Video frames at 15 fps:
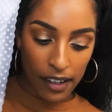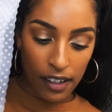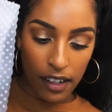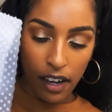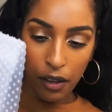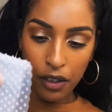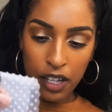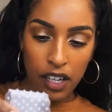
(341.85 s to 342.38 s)
Now
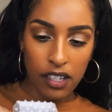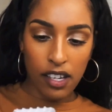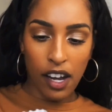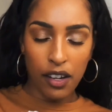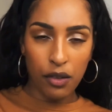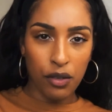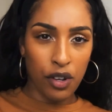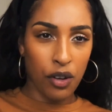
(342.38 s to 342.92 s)
this, I
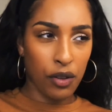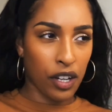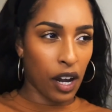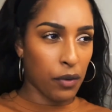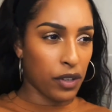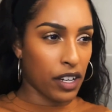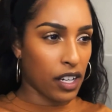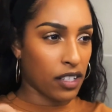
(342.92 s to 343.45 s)
don't know that I
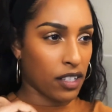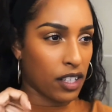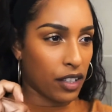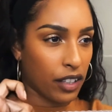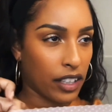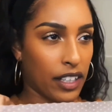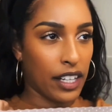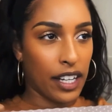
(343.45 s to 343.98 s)
would
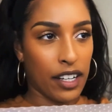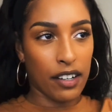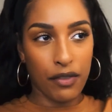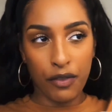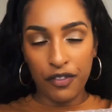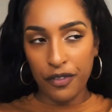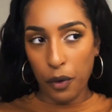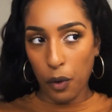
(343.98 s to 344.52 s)
necessarily need it
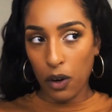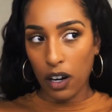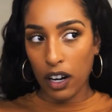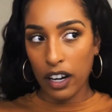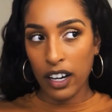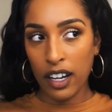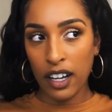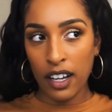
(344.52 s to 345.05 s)

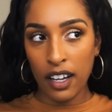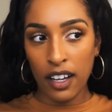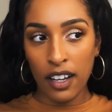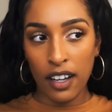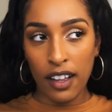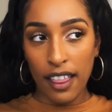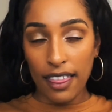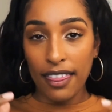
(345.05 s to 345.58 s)
for
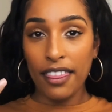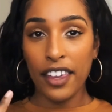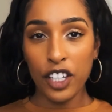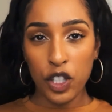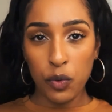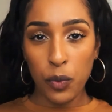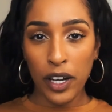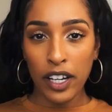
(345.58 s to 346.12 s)
this
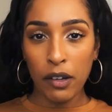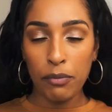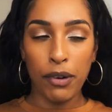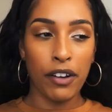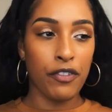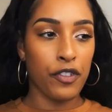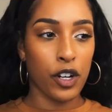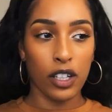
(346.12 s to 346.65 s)
wig, but
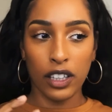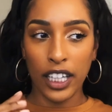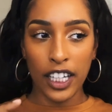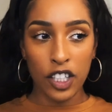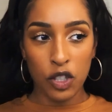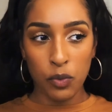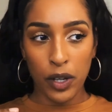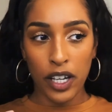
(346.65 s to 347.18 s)
for a lace
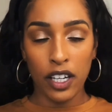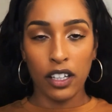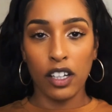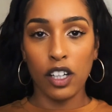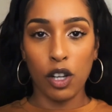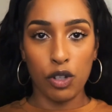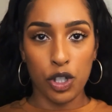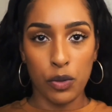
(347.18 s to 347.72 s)
wig,
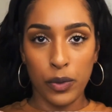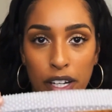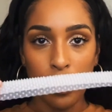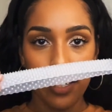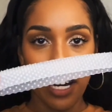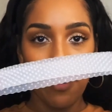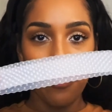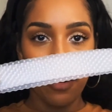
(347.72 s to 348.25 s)
closure wig,
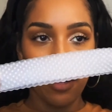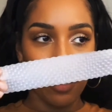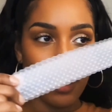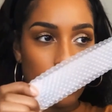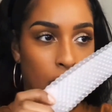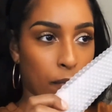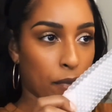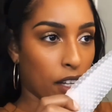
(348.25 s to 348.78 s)
definitely
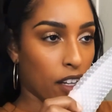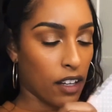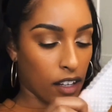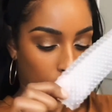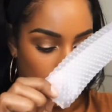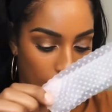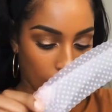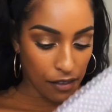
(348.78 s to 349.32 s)
something
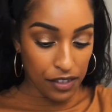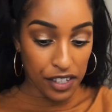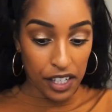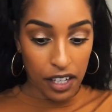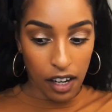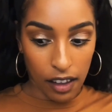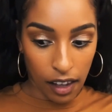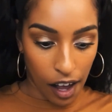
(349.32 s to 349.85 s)
that I've seen
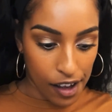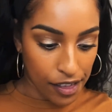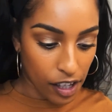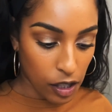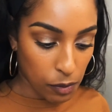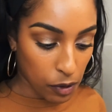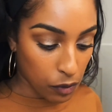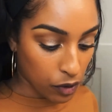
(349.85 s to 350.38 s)
online that's
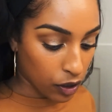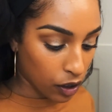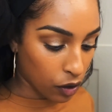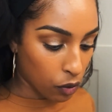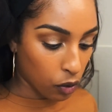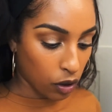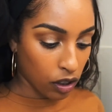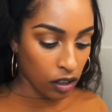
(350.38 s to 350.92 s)
been really
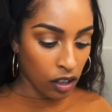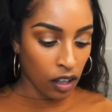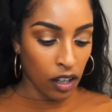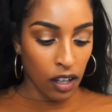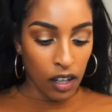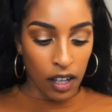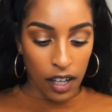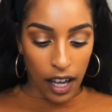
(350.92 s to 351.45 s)
cool.
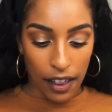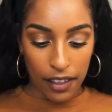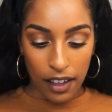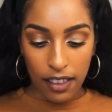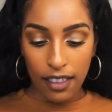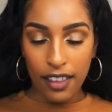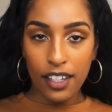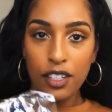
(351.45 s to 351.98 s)
And then
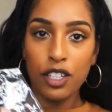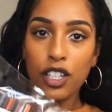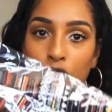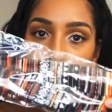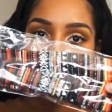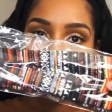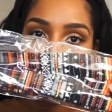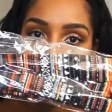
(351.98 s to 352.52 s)
this cute
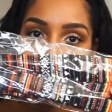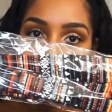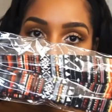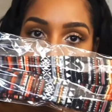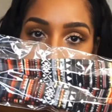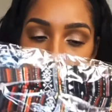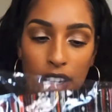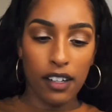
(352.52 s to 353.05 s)
little
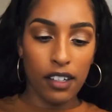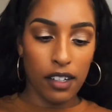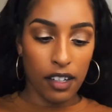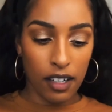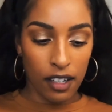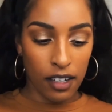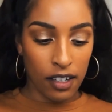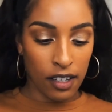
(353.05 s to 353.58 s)
headband.
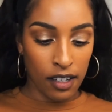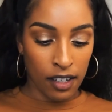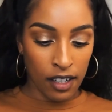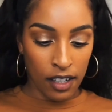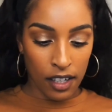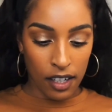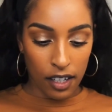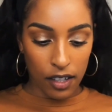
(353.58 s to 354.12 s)

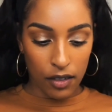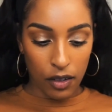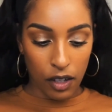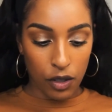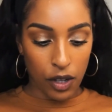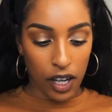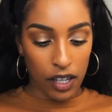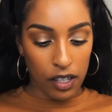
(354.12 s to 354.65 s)
So I'll
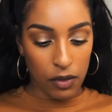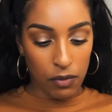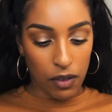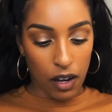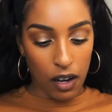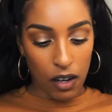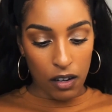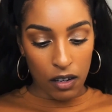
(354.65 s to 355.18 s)
try this one
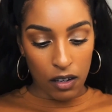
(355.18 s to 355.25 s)
on.